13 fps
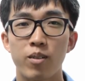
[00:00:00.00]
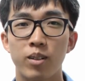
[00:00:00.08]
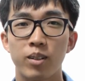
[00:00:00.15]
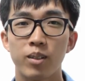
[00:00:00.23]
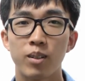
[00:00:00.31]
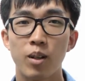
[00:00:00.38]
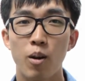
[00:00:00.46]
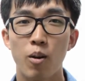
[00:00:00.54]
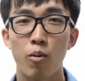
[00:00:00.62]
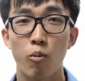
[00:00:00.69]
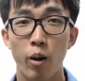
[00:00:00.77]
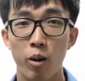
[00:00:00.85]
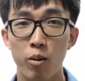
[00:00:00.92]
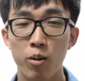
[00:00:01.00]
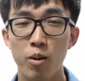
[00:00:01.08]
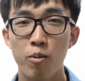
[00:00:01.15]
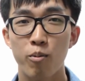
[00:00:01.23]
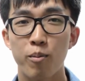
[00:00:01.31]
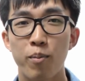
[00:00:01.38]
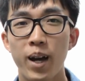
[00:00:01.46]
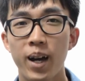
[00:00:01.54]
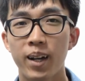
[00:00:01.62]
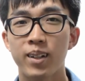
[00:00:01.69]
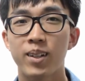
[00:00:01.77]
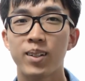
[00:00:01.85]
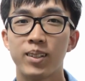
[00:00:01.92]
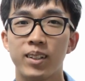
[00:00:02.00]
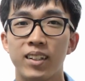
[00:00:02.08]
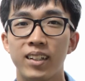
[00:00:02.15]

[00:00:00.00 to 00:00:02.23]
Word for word: ever. Well, we're back!